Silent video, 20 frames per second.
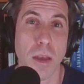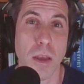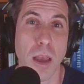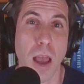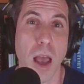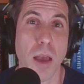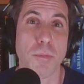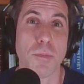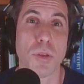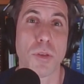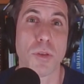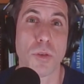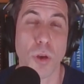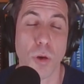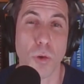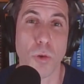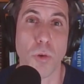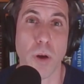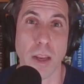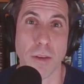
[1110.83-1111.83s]
am so
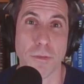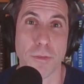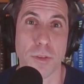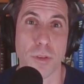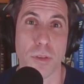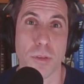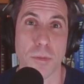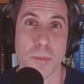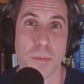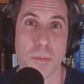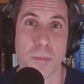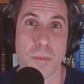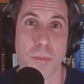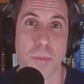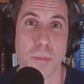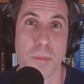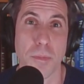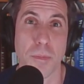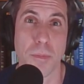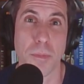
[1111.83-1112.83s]
grateful
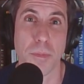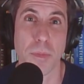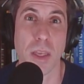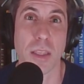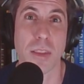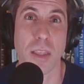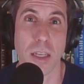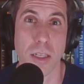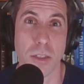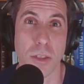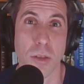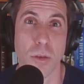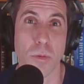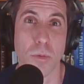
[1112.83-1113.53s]
that they do.